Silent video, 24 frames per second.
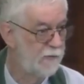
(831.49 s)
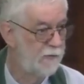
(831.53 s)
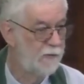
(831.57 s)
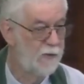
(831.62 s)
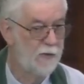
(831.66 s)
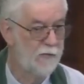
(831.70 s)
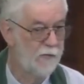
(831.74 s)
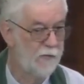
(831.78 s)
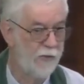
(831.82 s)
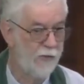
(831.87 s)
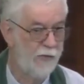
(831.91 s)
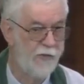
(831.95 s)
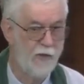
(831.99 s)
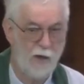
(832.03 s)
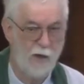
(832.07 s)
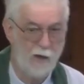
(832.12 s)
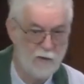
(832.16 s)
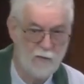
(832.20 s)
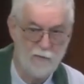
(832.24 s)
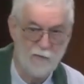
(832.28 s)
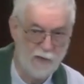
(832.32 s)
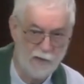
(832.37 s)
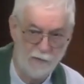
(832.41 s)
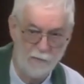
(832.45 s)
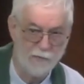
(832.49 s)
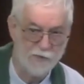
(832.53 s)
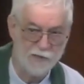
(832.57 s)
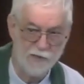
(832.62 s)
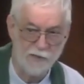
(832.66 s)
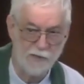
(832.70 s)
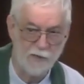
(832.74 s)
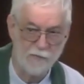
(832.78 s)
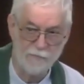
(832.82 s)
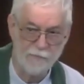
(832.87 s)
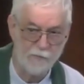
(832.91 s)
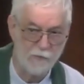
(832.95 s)
Not though he was
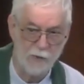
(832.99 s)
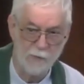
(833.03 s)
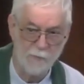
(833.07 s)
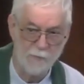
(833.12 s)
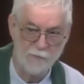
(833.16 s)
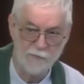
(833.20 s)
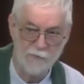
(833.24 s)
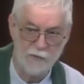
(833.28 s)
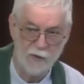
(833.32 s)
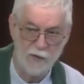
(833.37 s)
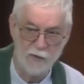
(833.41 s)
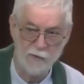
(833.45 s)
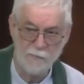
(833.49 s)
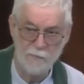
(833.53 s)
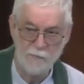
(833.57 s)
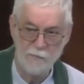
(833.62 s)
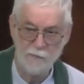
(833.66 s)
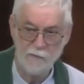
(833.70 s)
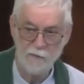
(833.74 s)
in the form of God,